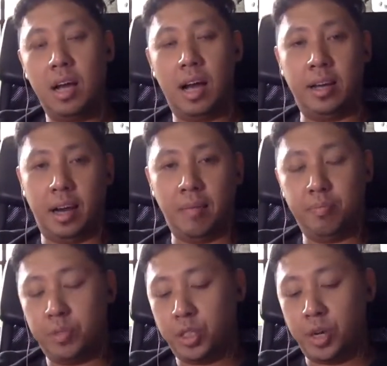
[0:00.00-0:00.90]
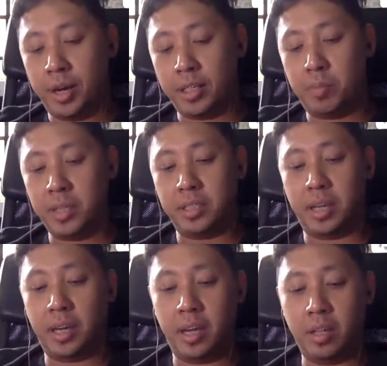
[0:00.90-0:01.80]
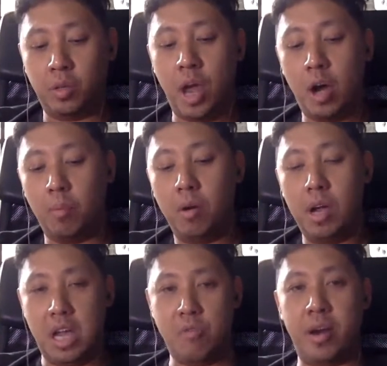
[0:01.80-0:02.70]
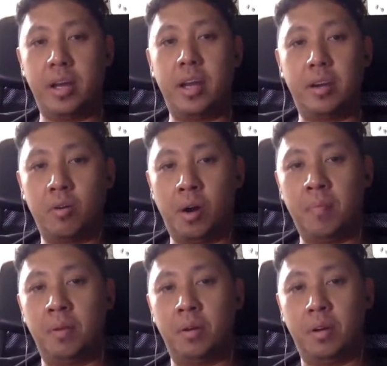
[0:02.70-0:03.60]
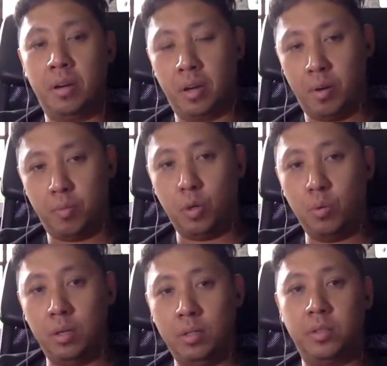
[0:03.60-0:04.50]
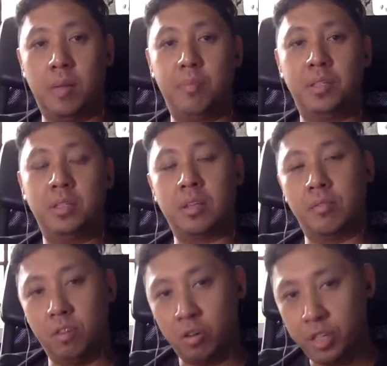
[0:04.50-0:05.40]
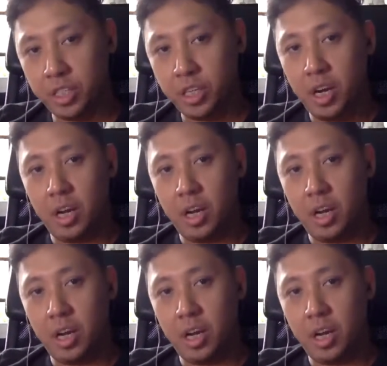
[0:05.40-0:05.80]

I'm trying as best as I can to help eradicate crime in the crypto world so that business can flourish.